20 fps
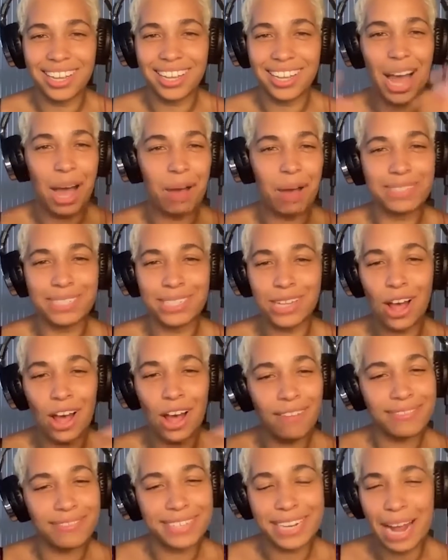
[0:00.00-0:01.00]
I'm
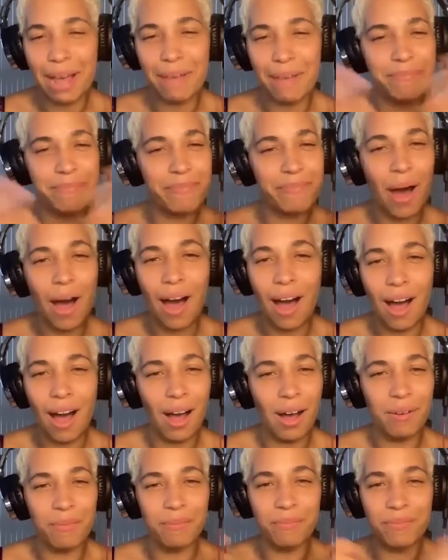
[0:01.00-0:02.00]
soft and I'm
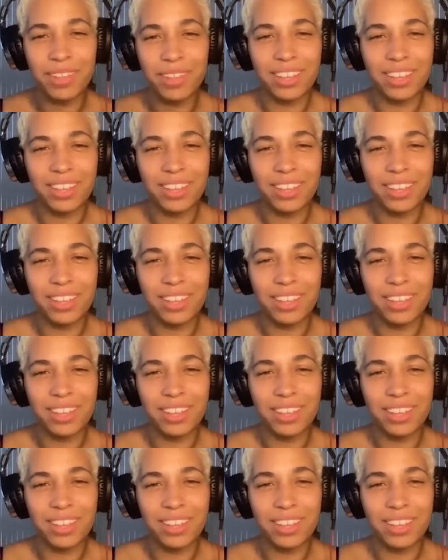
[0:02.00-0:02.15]
mom.